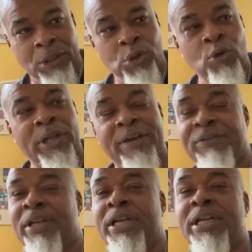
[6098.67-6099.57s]
You live
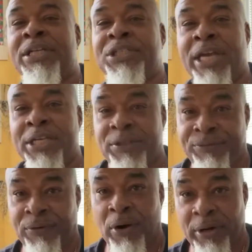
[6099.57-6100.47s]
in an enchanted
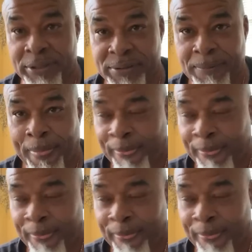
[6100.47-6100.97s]
forest.